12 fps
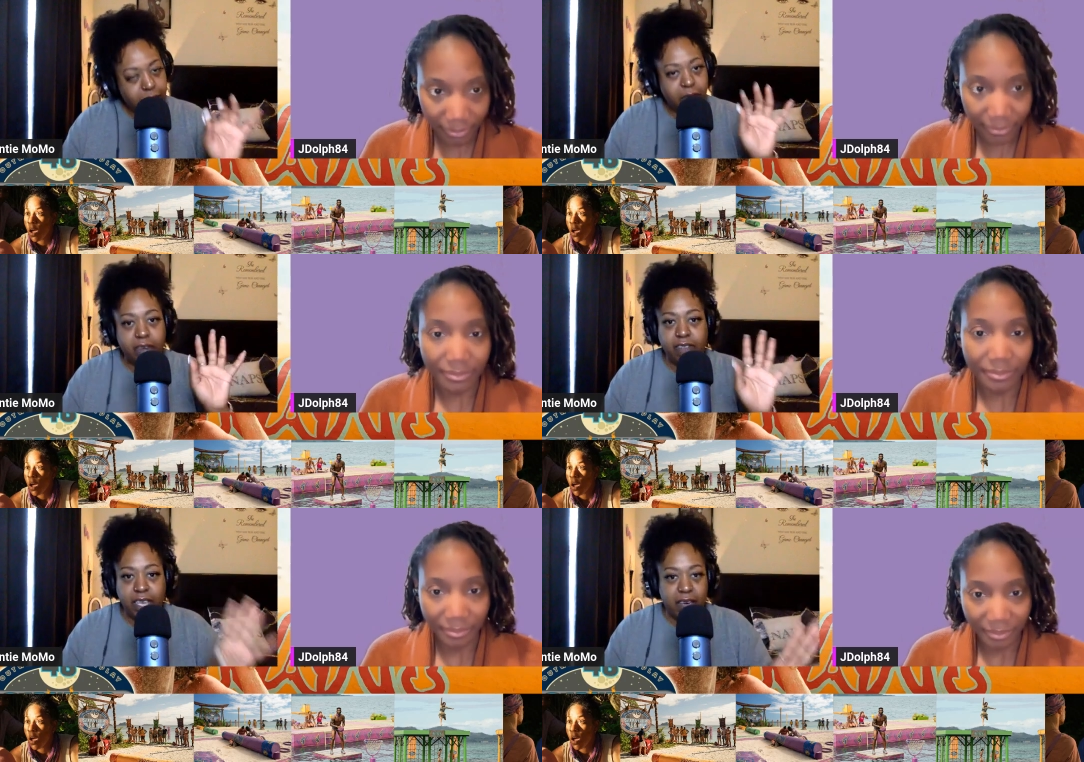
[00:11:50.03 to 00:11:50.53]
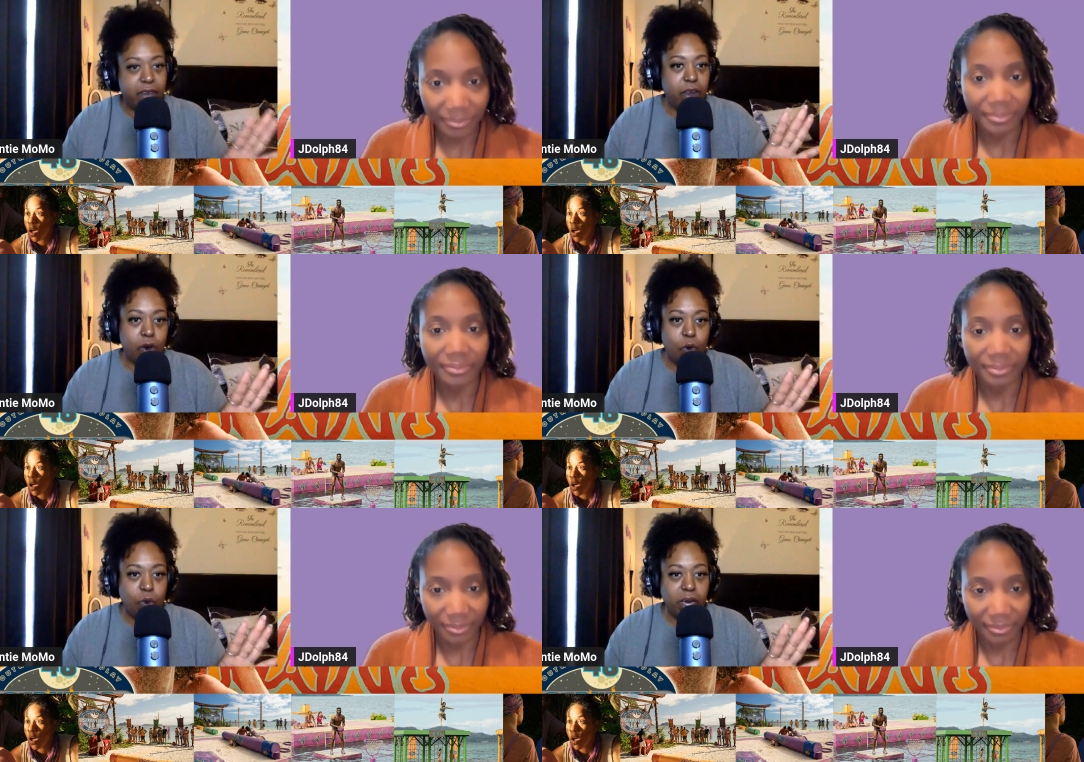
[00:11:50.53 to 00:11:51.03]
Speaker 1: if Tevin
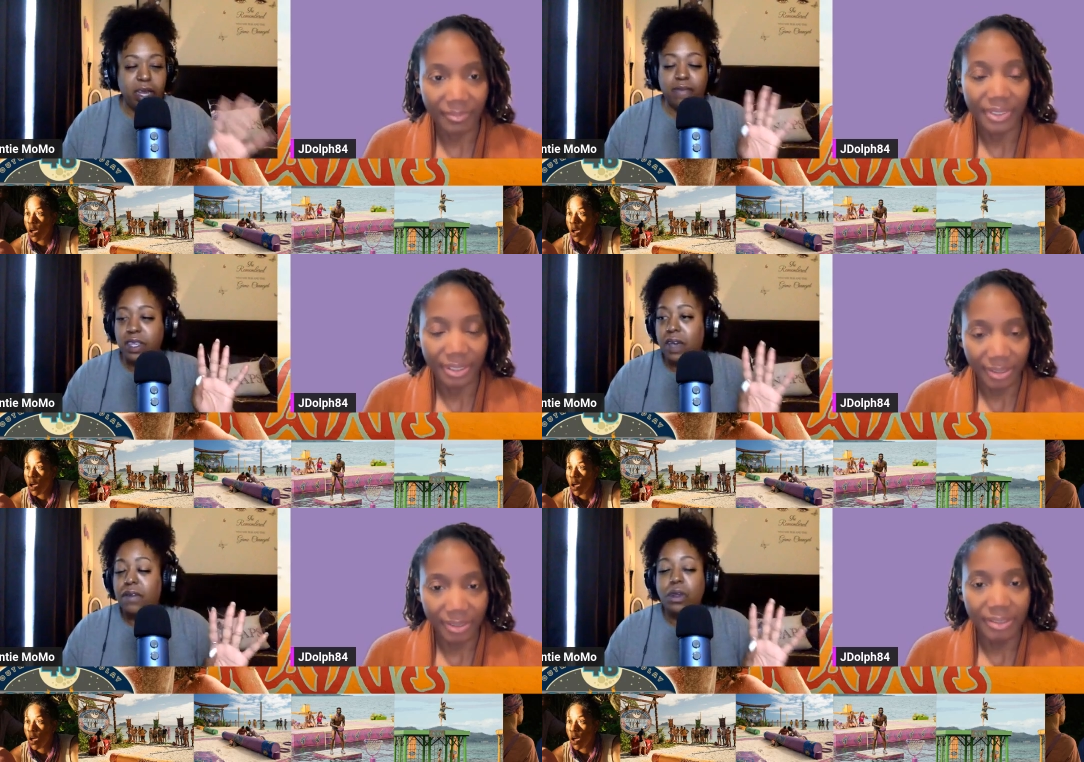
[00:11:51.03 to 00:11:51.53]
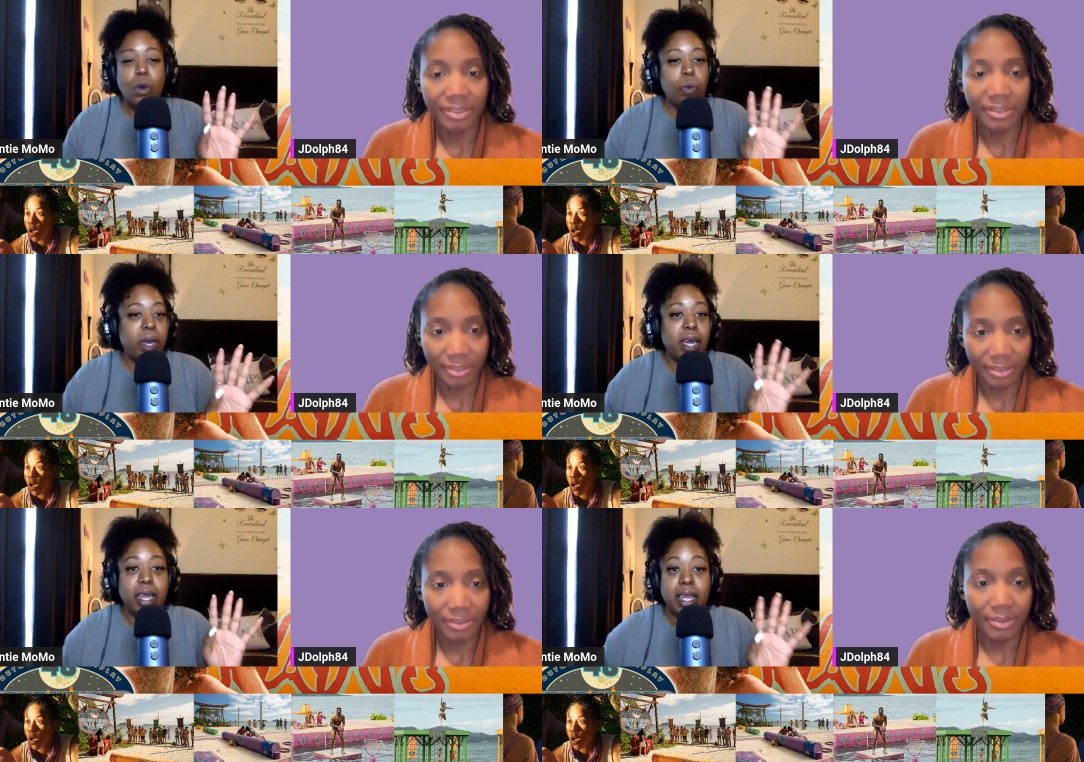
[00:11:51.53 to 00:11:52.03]
don't win. If Tevin don't
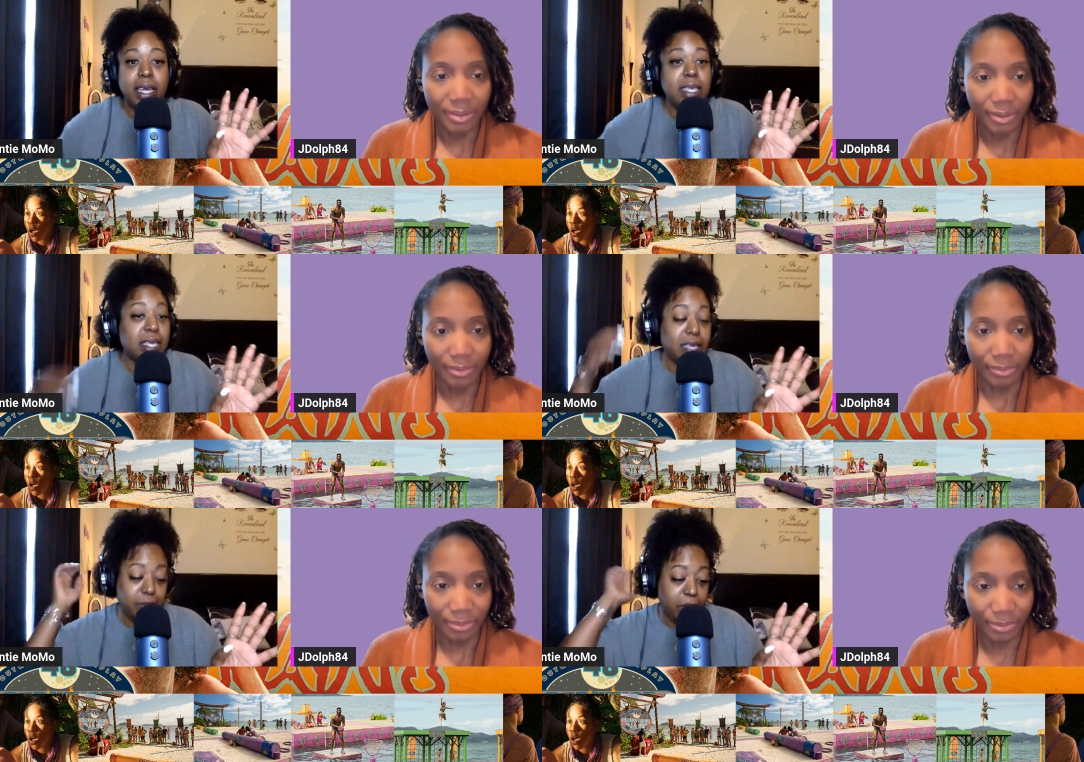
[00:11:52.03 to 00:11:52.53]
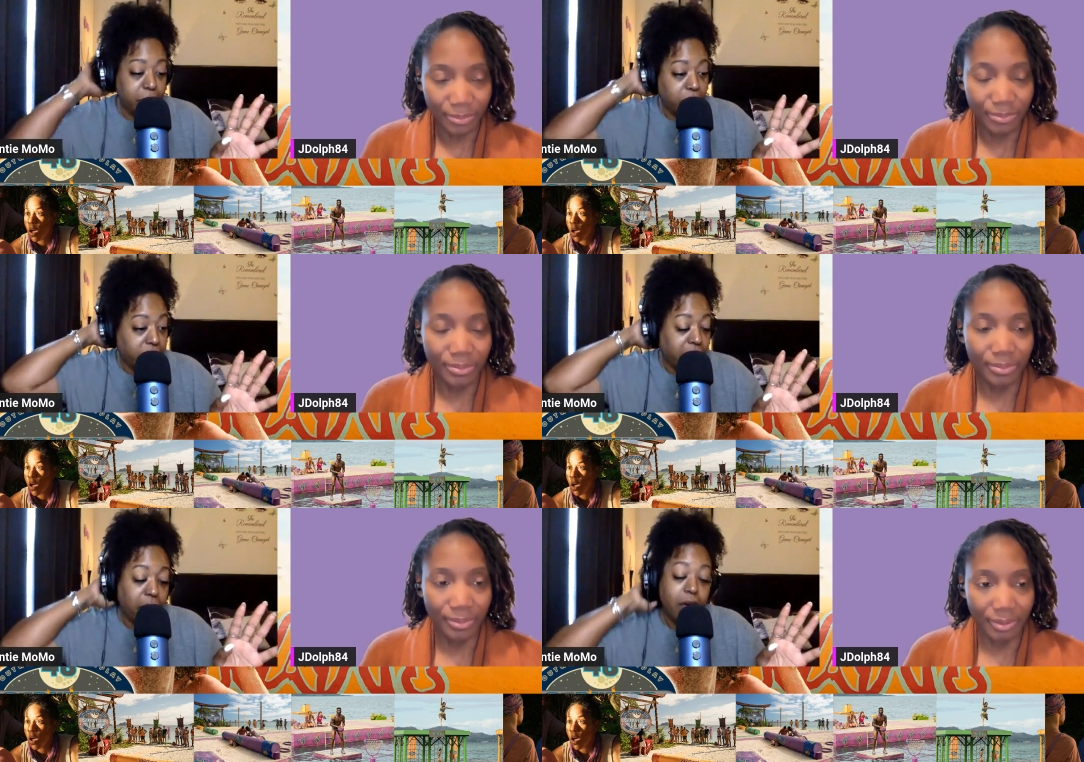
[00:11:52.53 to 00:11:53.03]
win, it at least needs to be
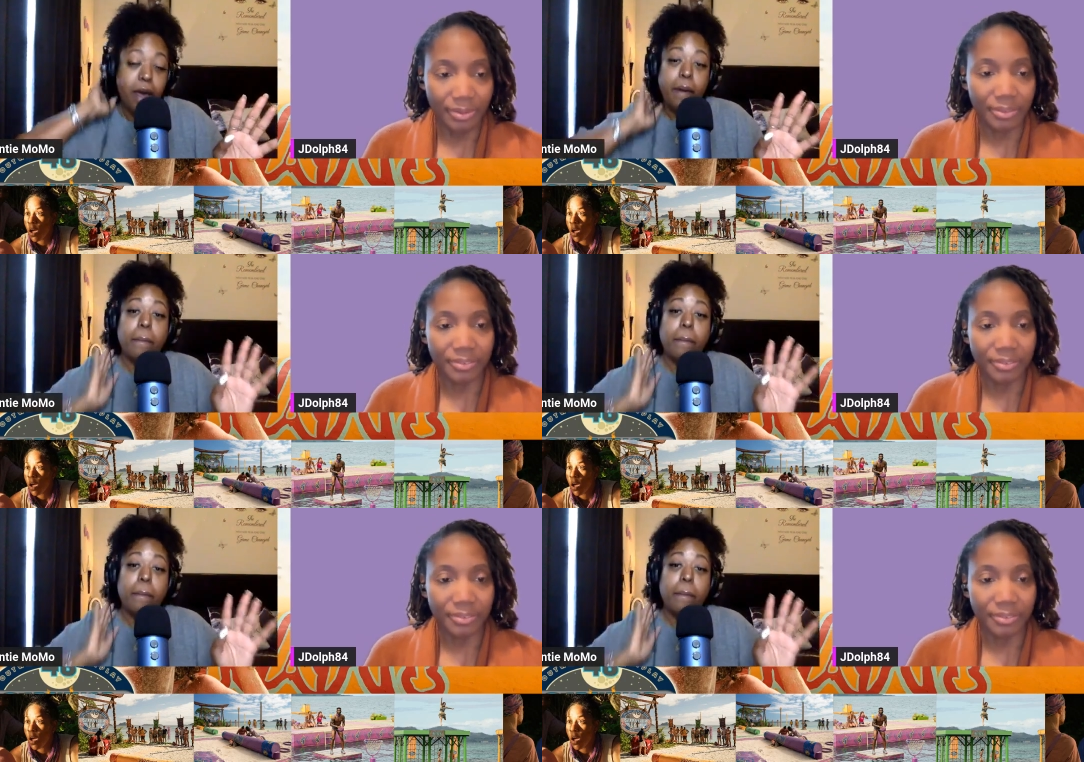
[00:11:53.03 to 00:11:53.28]
Maria.